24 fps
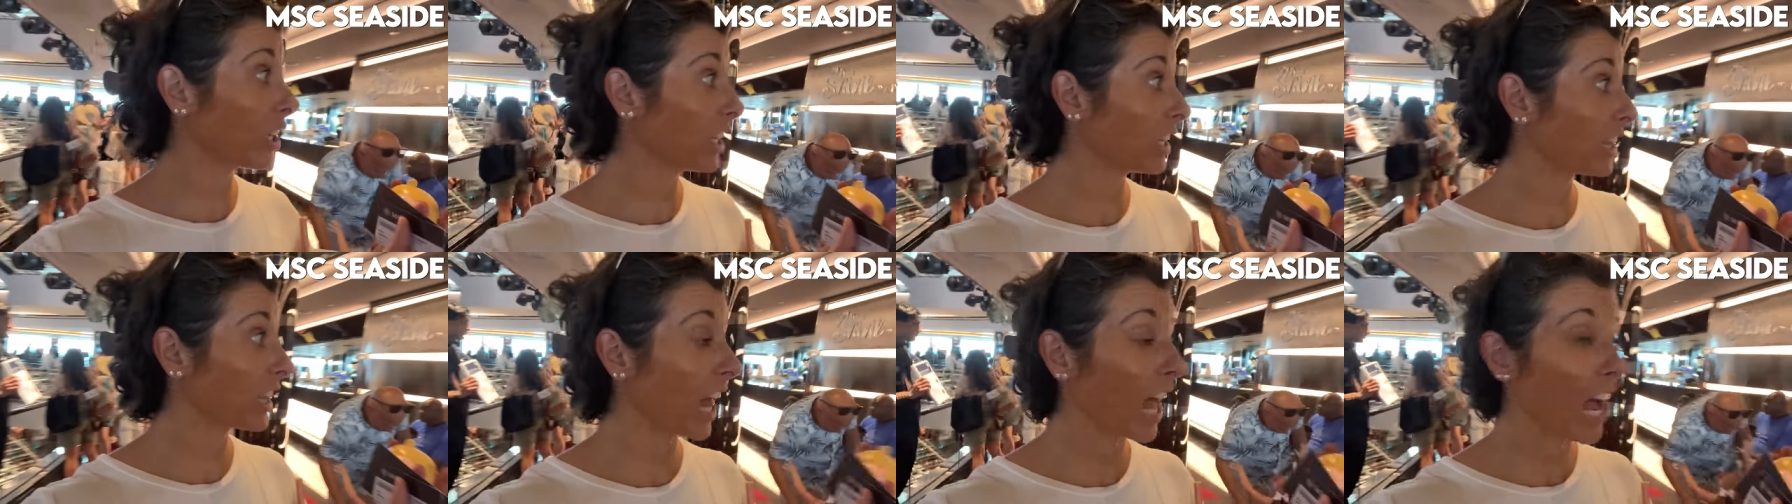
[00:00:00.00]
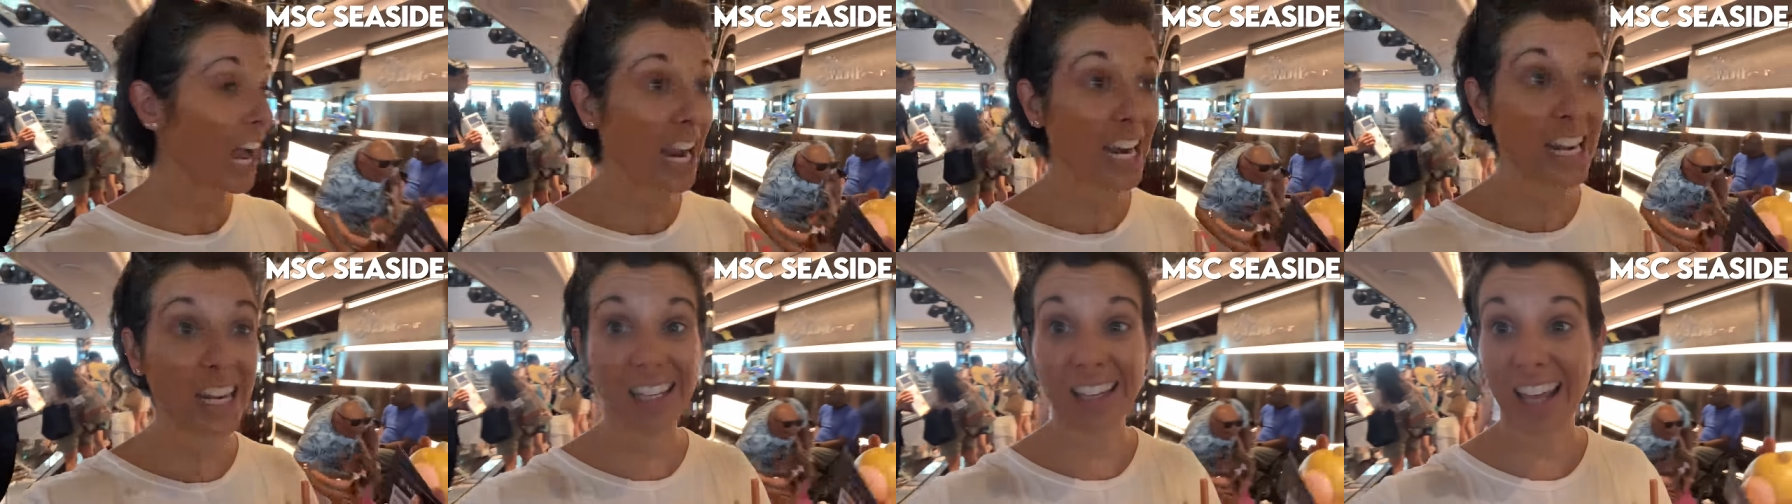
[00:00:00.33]

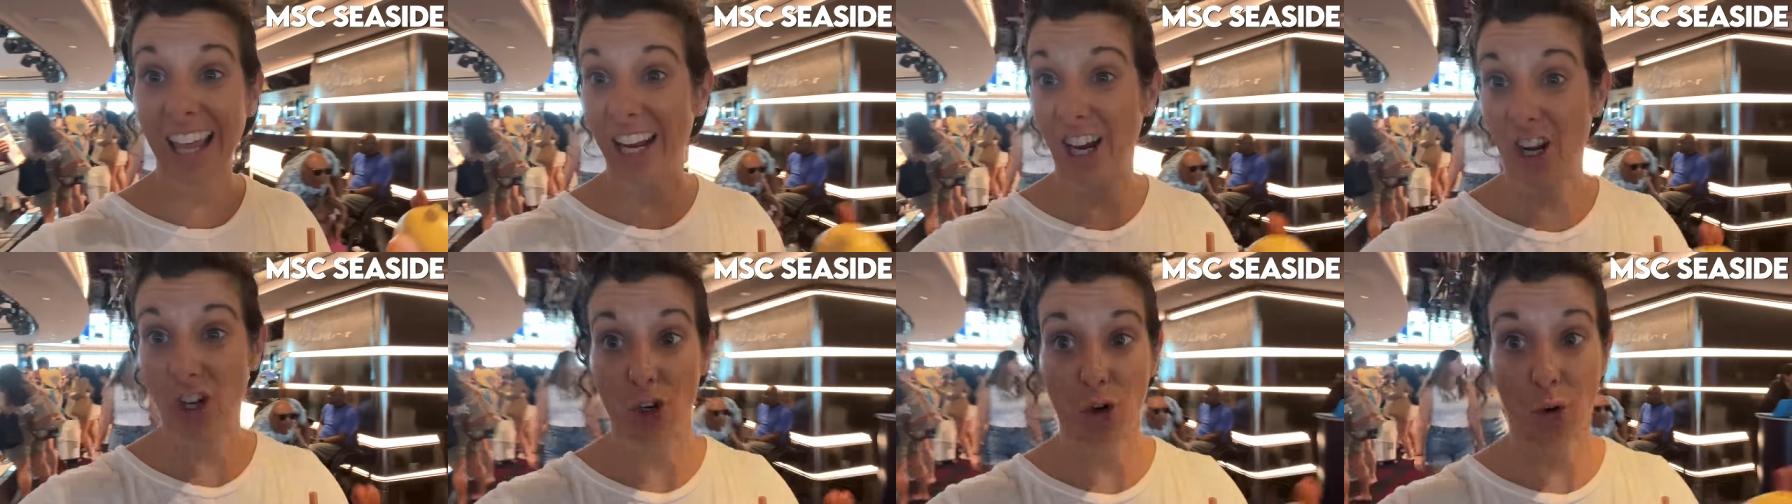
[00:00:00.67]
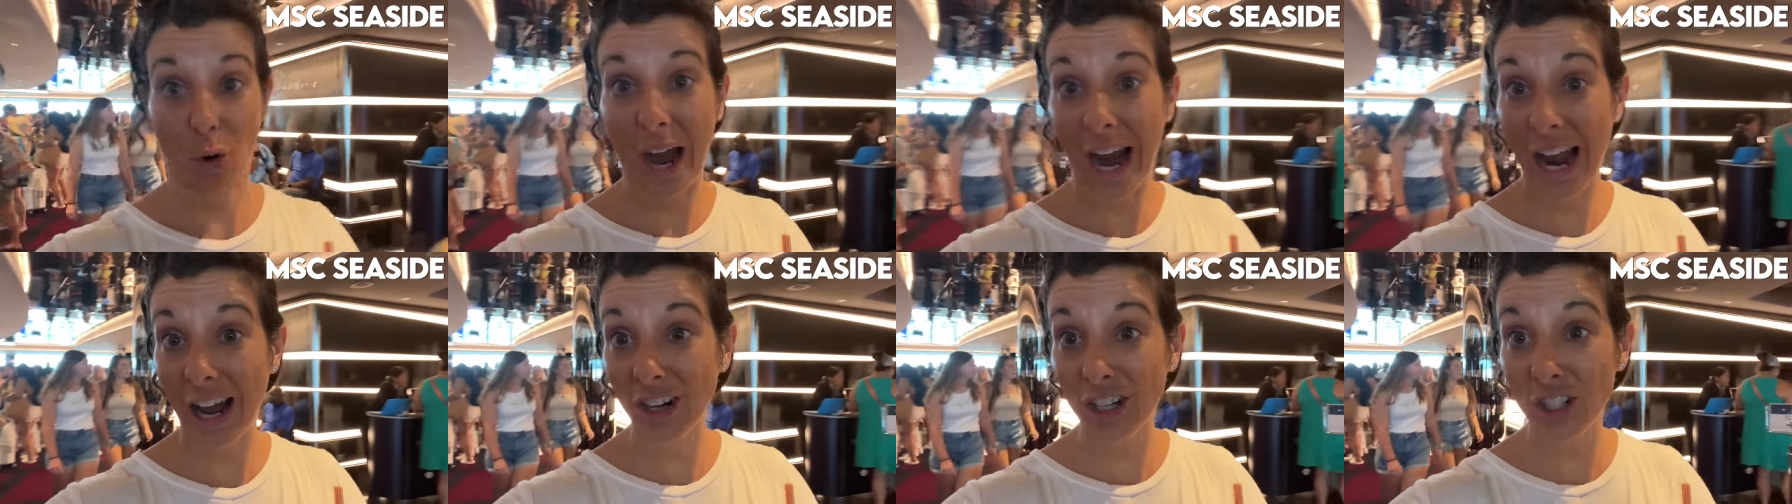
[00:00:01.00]
line and like a
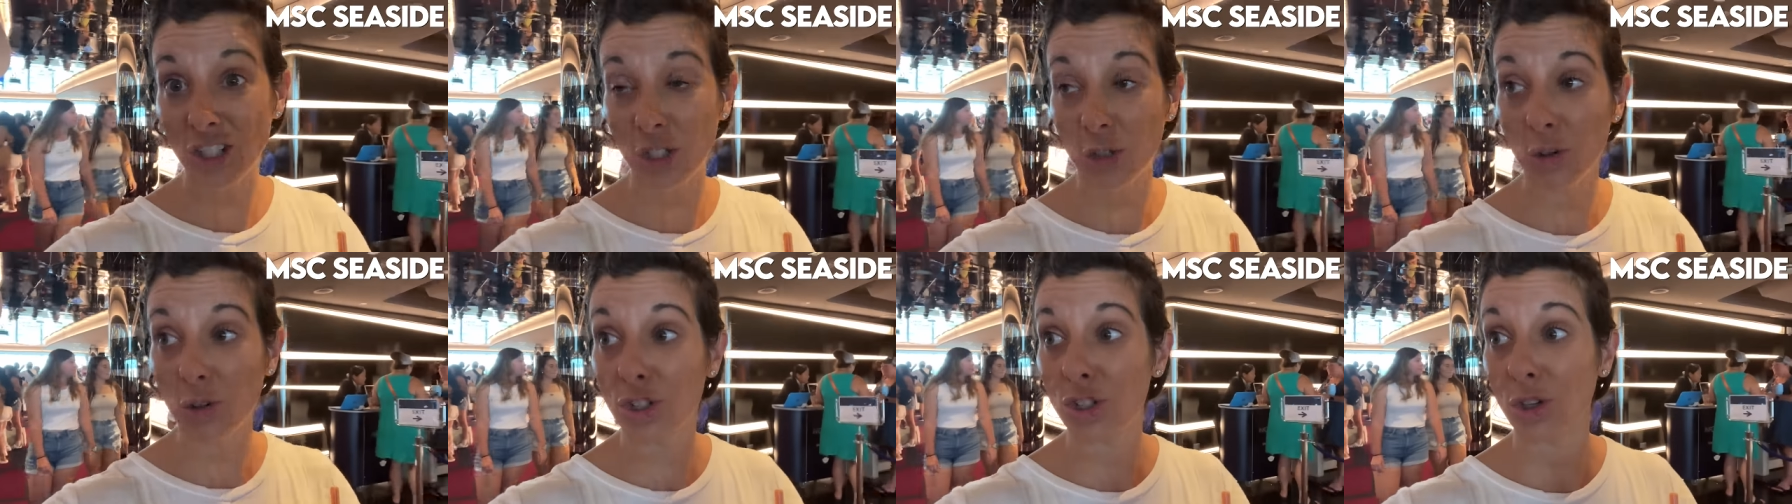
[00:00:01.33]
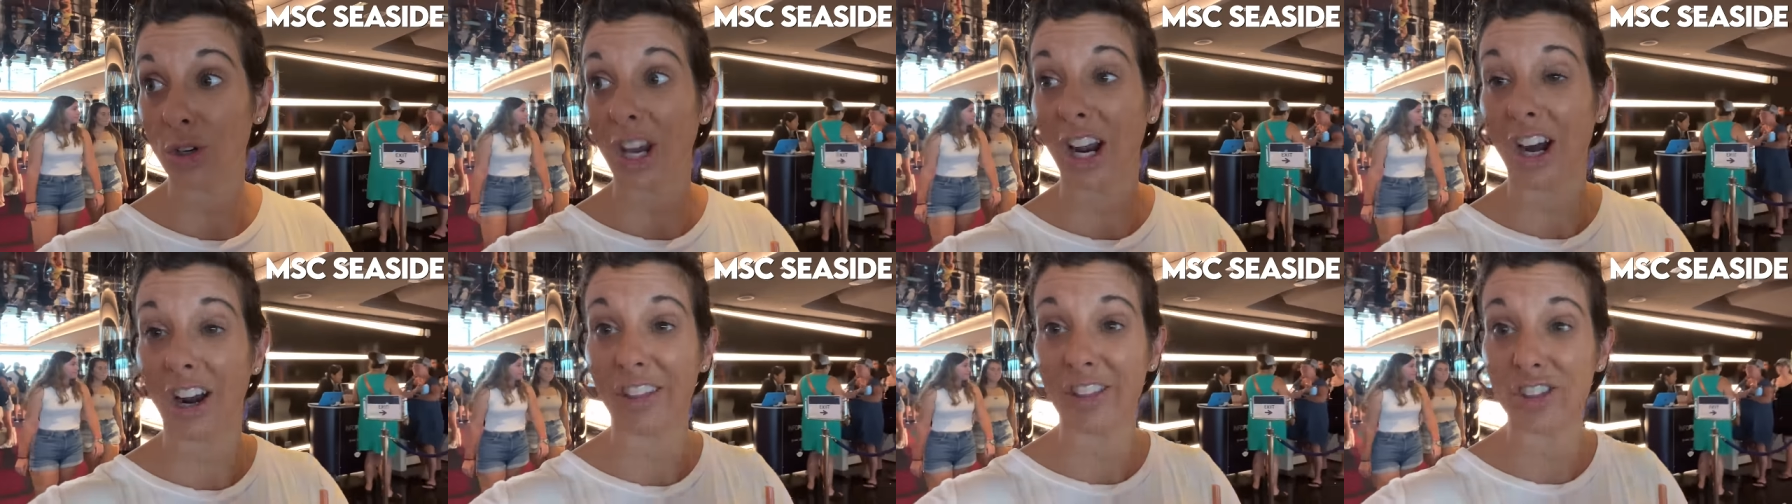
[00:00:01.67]
crowd as soon as you
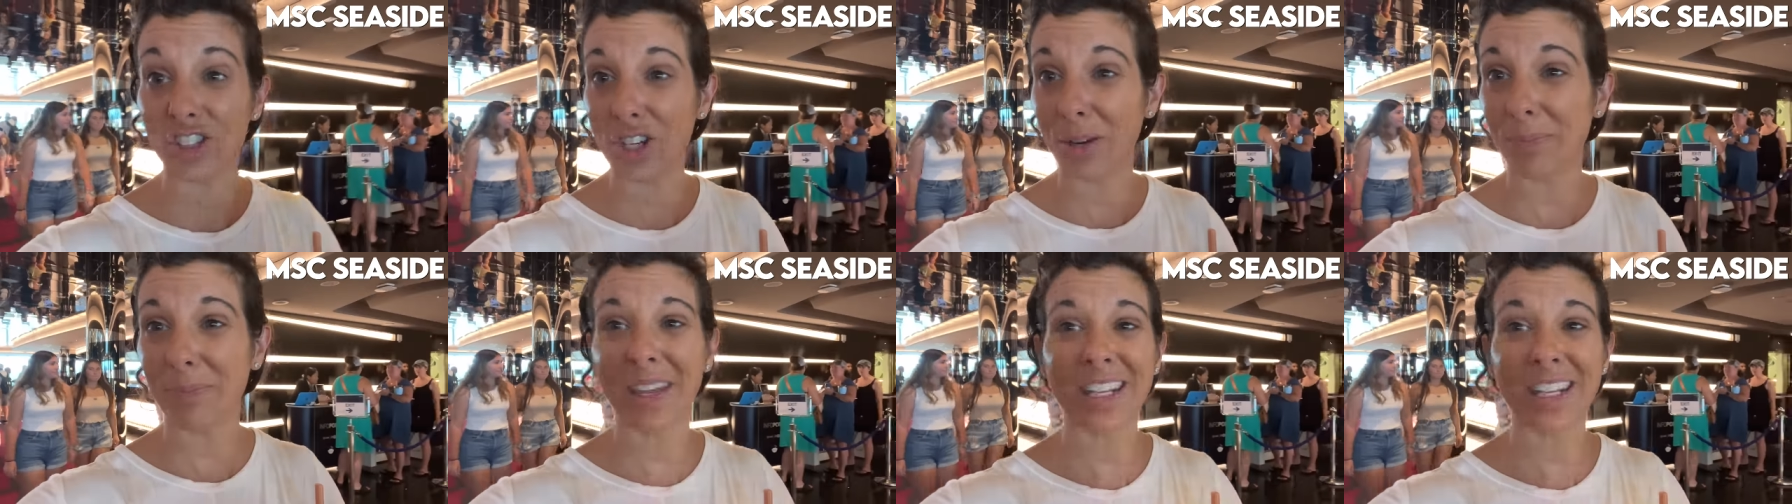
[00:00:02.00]
get on the ship.